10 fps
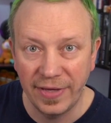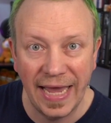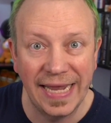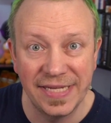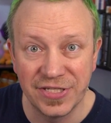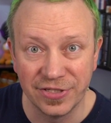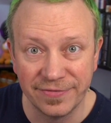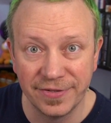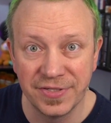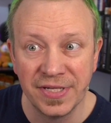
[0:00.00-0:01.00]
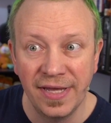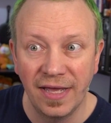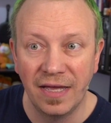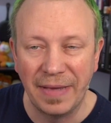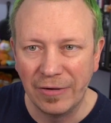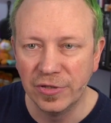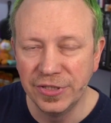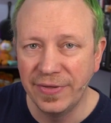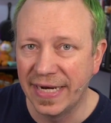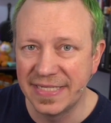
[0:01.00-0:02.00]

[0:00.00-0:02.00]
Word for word: Caddy servers, um, I will do that.